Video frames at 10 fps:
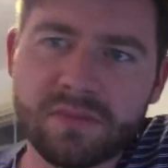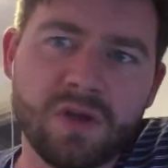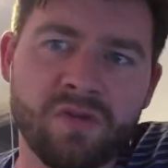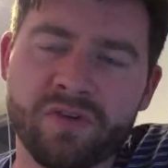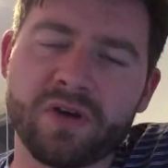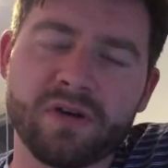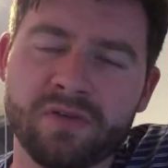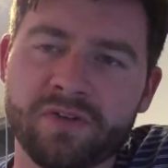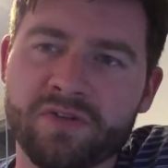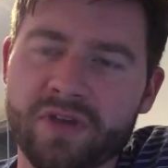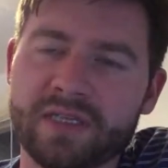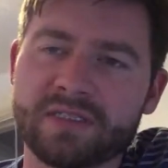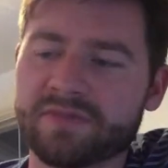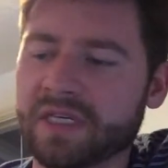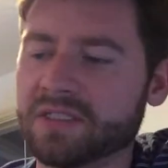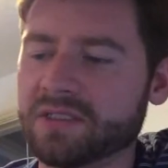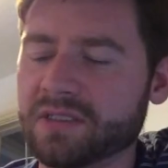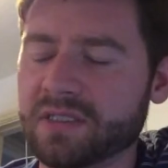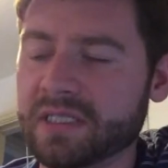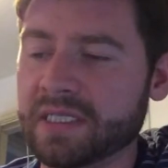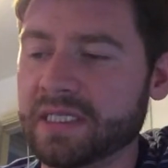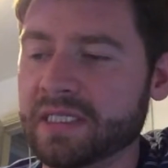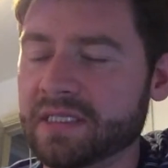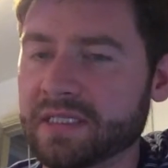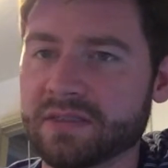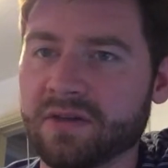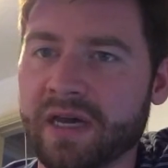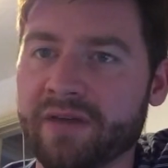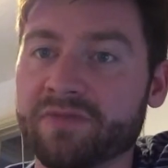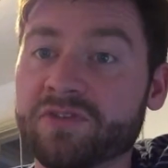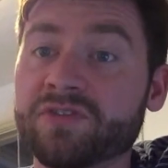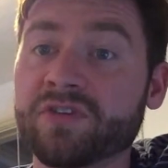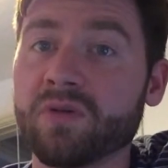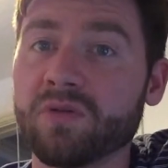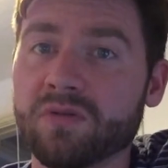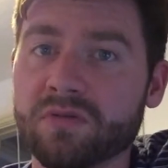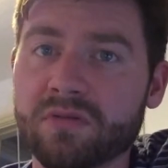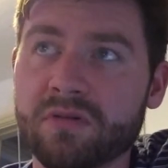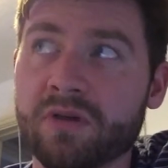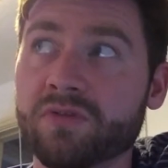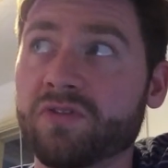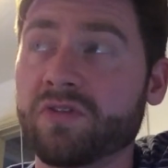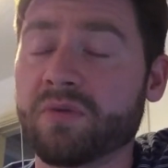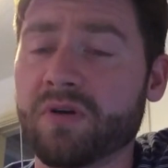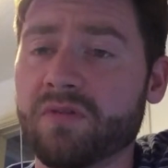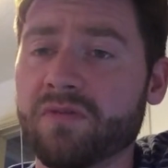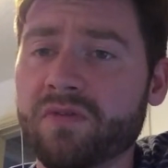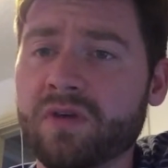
of a creative nature that he does not have sole ownership of.